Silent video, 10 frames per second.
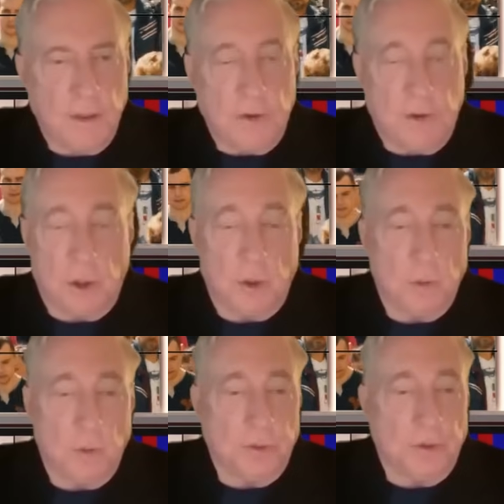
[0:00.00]
So
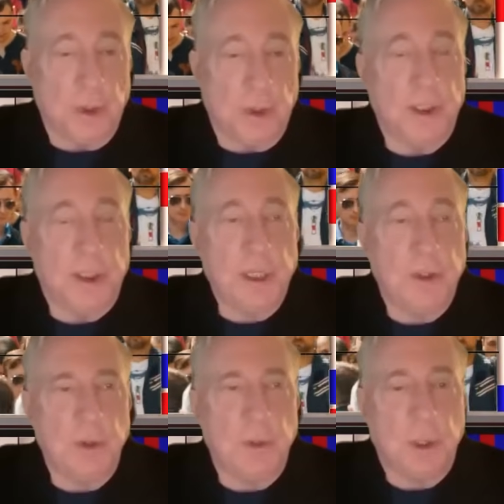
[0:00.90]
we'll see what they
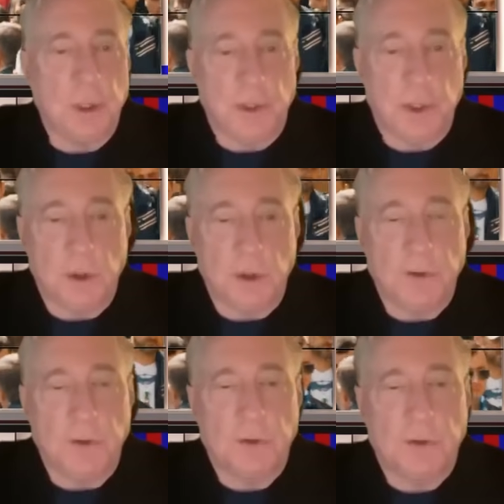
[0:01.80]
do. But if they're
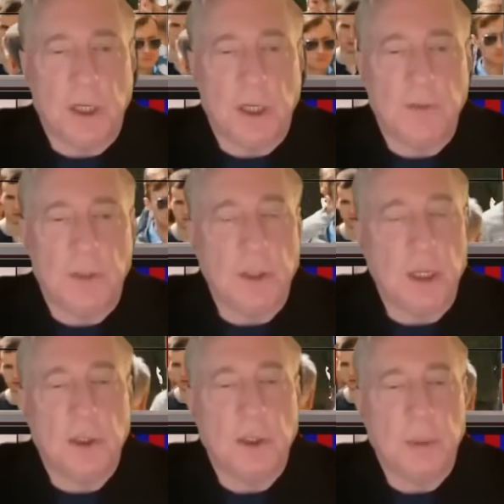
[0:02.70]
going to survive, they're
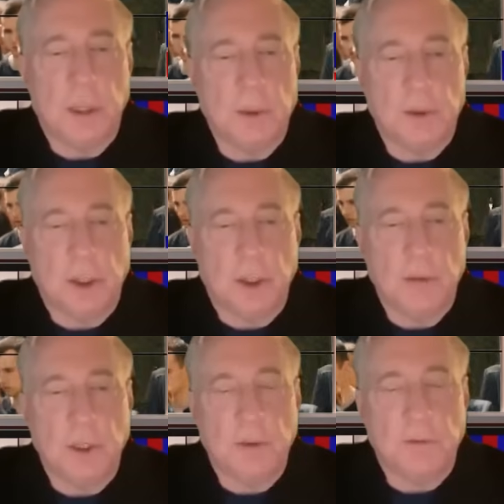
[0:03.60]
not going to be able to
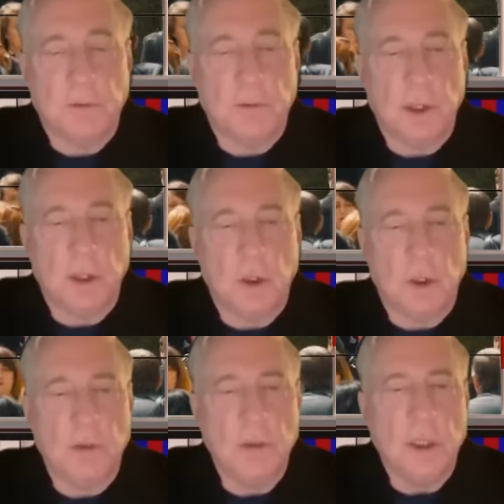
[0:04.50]
tolerate it for very
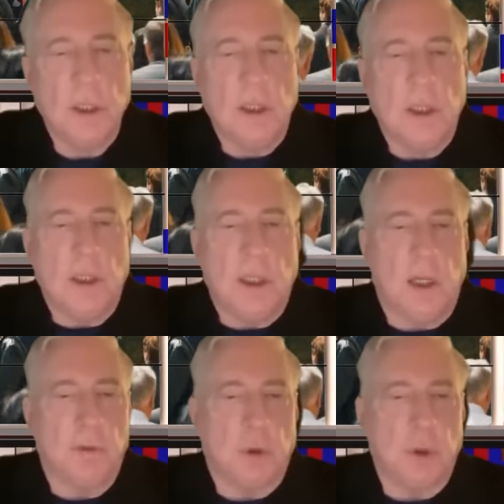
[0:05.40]
long.
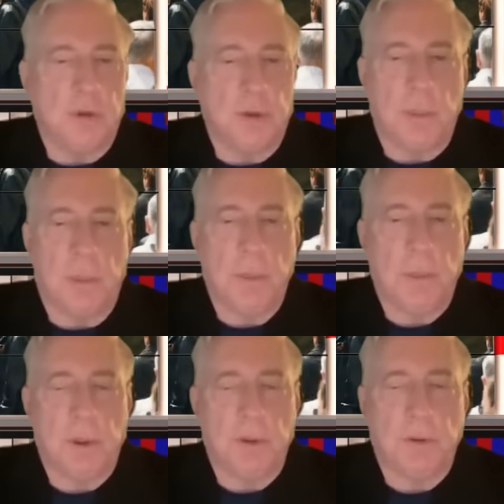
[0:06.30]
Now, of course, there are
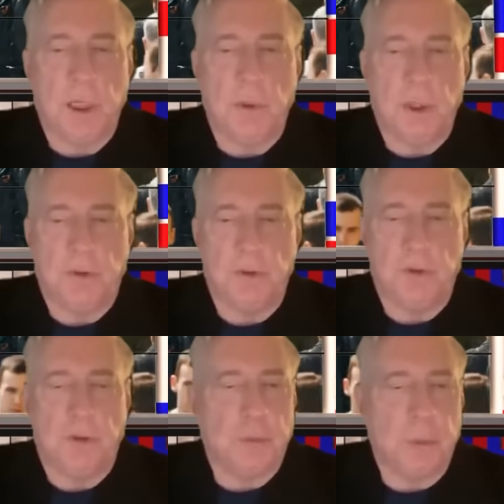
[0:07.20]
people that are saying, well, this
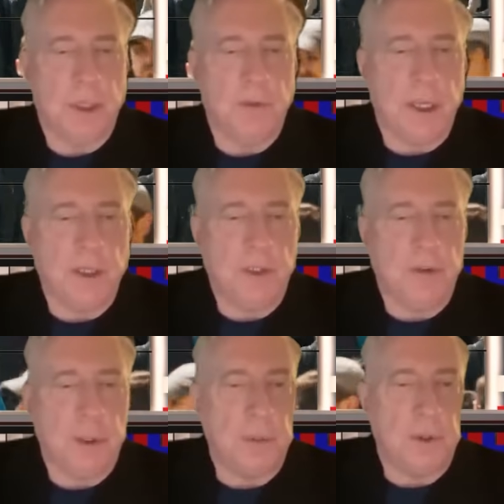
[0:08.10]
is the spread of
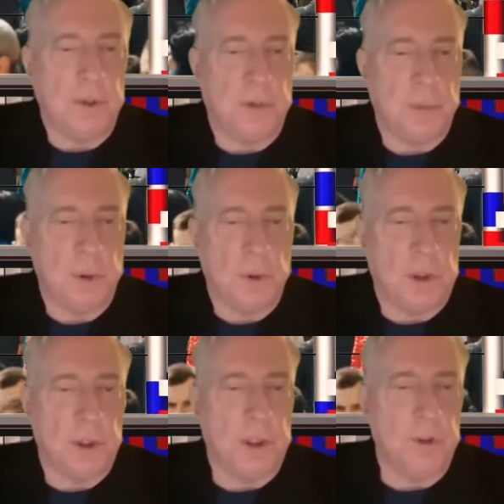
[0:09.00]
anti-Semitism. You
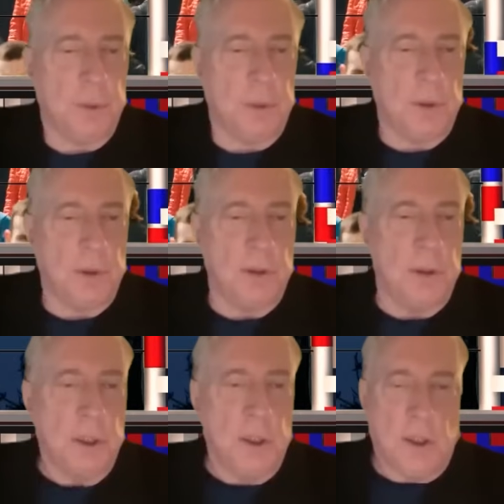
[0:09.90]
look at these people
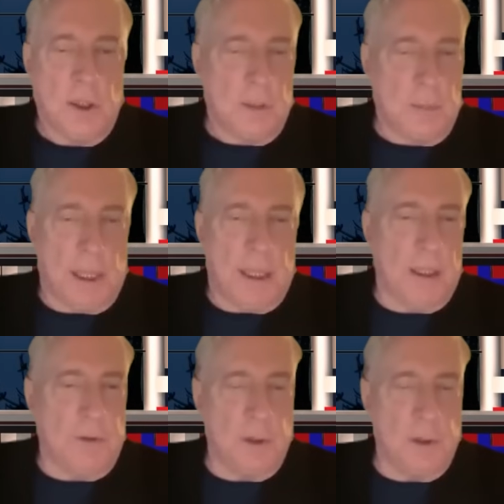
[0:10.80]

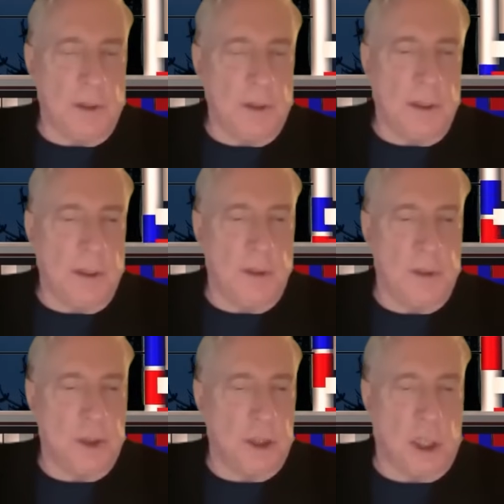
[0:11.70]
in
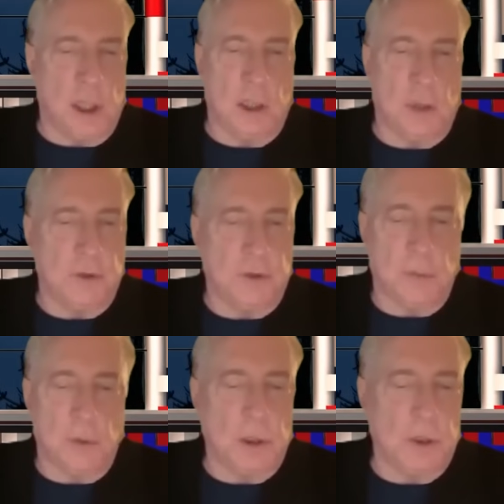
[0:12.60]
Chicago or
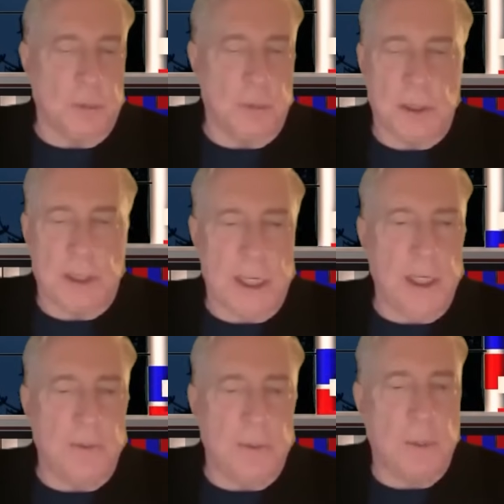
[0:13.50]
somewhere else. But again,
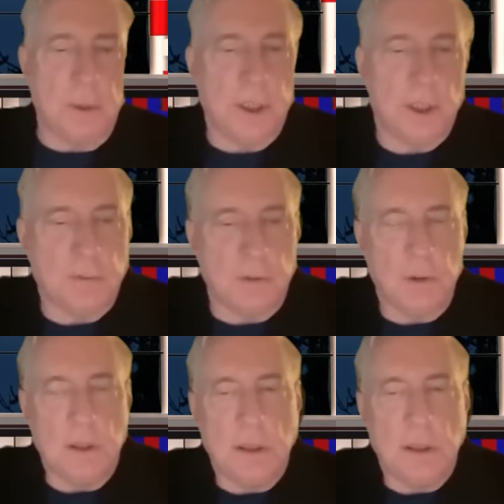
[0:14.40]
you've got to be careful.